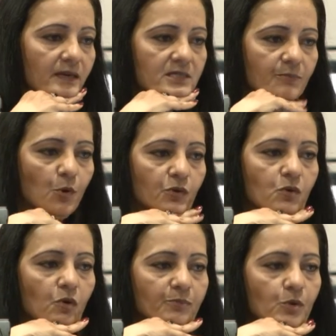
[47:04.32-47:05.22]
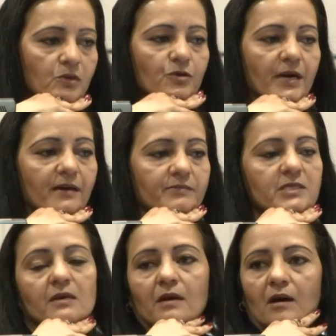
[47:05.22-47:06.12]
that support court
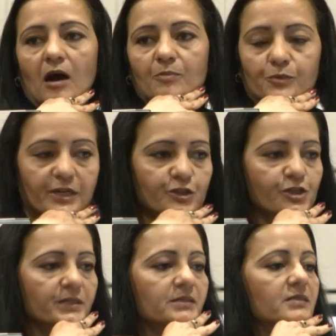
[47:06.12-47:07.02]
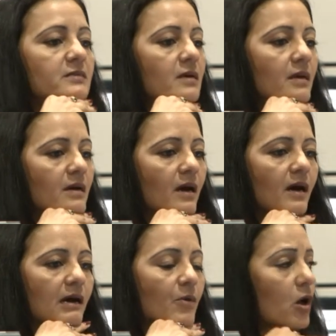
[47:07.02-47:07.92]
programs, operations,
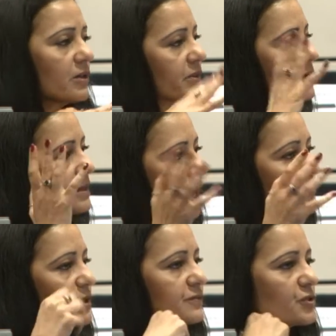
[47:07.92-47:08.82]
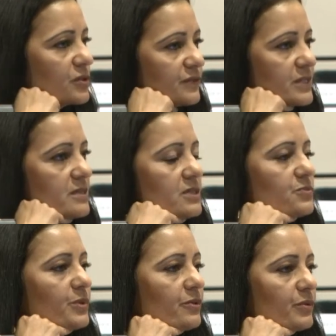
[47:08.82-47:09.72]
all of the collaborative
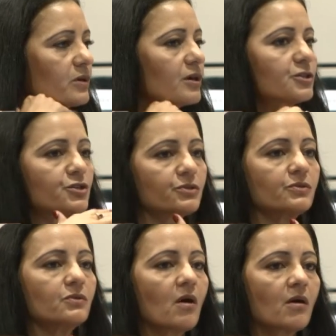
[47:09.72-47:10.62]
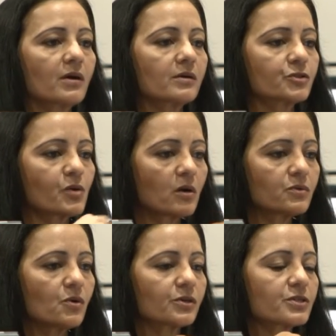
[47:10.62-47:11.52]
services with regard to our trial
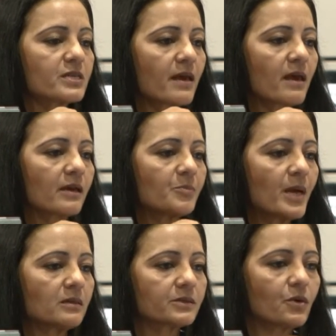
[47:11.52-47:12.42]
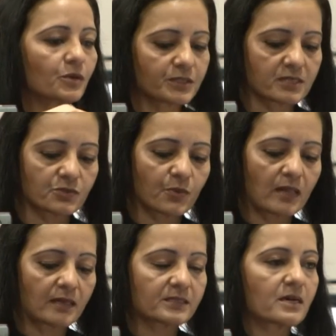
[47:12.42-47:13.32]
courts and appellate courts, as
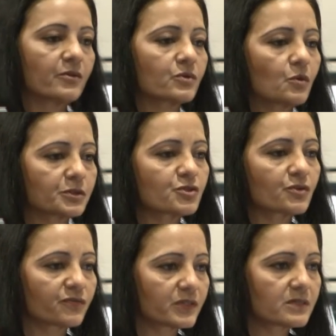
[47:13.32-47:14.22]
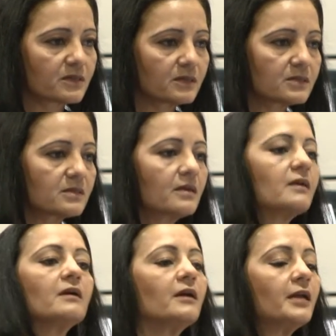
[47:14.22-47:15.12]
well as other court services.
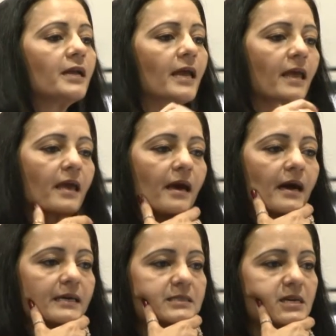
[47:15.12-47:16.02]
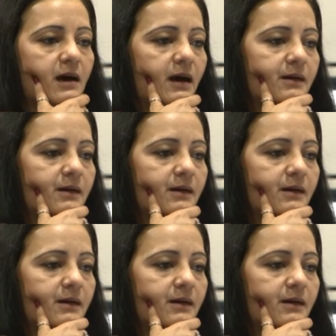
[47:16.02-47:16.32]
And